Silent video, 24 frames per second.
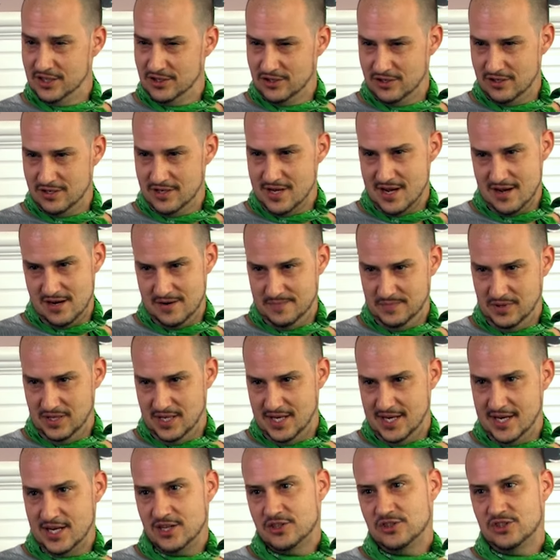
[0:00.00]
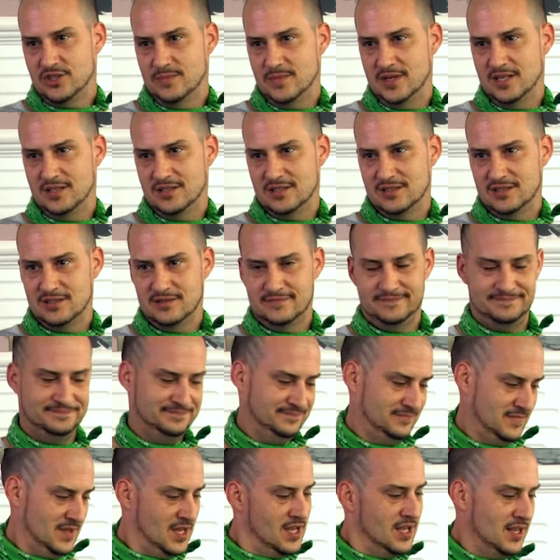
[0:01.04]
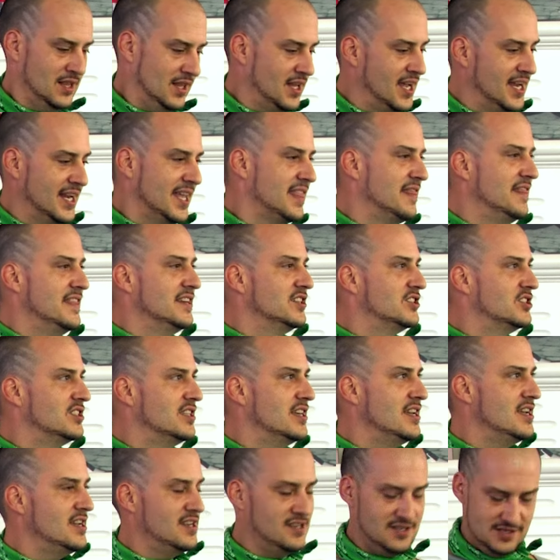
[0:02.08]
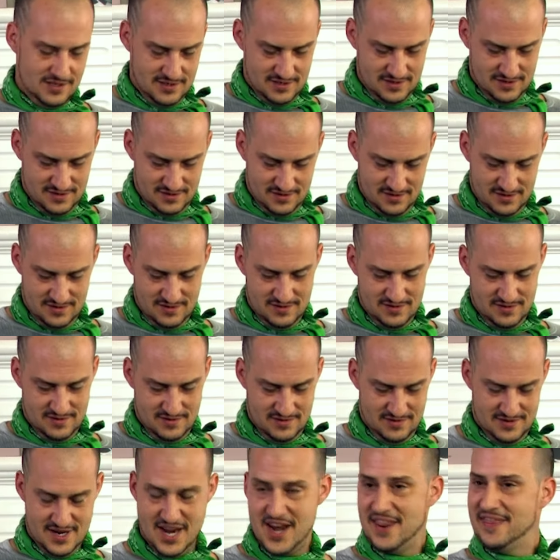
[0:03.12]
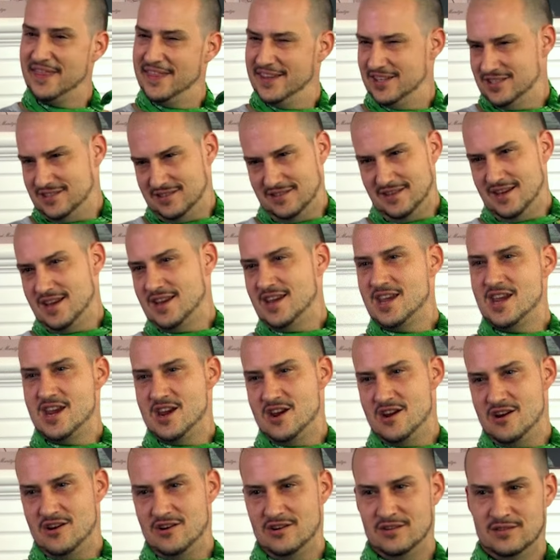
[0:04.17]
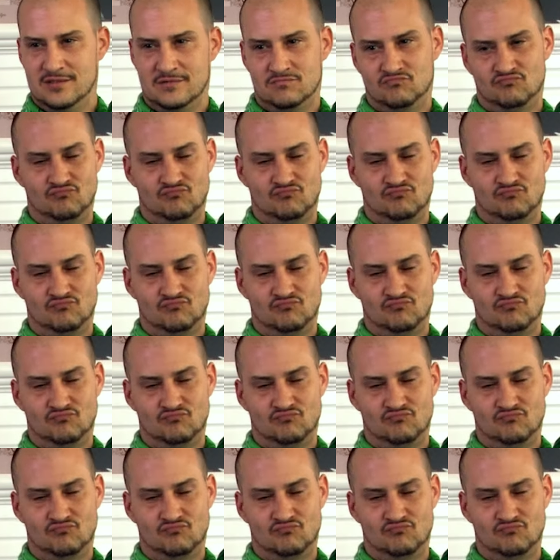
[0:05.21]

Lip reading: learned how to play instruments, like this thing, and this thing here,